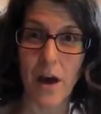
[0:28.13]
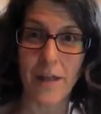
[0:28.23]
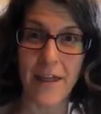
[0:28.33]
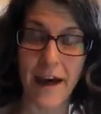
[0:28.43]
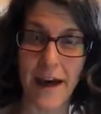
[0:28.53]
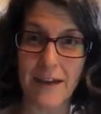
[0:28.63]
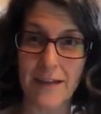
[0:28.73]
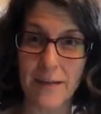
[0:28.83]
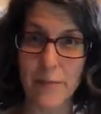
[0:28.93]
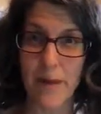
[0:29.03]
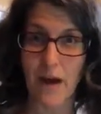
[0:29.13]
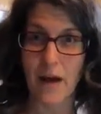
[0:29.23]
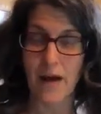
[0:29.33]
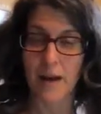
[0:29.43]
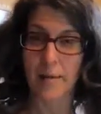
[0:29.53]
that
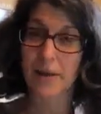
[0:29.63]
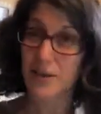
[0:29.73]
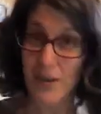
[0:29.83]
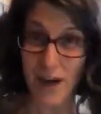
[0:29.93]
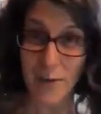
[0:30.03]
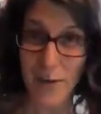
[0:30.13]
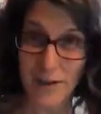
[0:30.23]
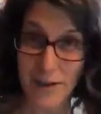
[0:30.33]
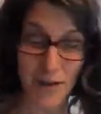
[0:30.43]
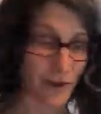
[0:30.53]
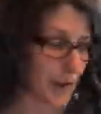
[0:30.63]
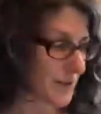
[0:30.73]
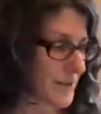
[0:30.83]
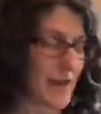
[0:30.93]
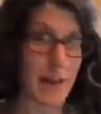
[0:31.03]
picture that I posted earlier
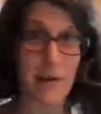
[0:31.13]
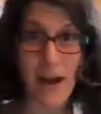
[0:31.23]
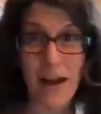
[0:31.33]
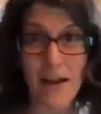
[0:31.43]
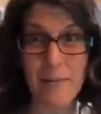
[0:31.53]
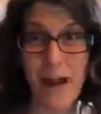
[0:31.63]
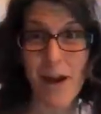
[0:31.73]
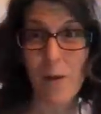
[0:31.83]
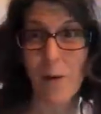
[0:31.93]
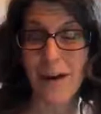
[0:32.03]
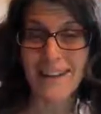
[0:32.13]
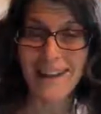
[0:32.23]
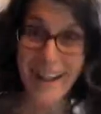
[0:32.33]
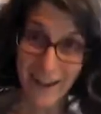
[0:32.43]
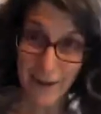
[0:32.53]
today, but I am now going to
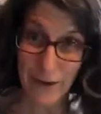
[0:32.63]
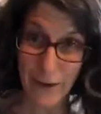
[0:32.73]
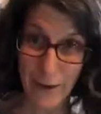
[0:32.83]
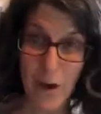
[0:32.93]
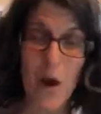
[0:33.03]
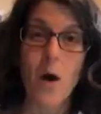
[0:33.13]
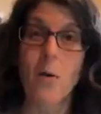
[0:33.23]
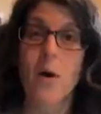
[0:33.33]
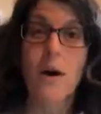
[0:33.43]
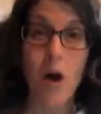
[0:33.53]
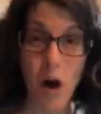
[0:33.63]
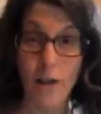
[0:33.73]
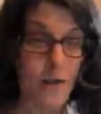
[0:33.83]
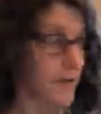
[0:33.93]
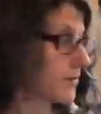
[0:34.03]
tell you what all
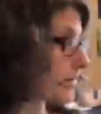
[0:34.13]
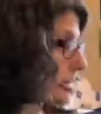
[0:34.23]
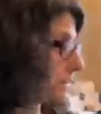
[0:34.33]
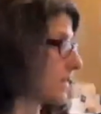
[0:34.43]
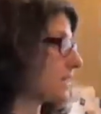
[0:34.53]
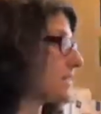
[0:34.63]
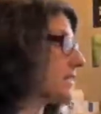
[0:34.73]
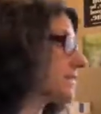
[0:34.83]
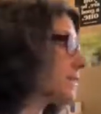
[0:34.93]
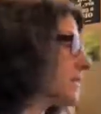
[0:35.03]
those 6 different,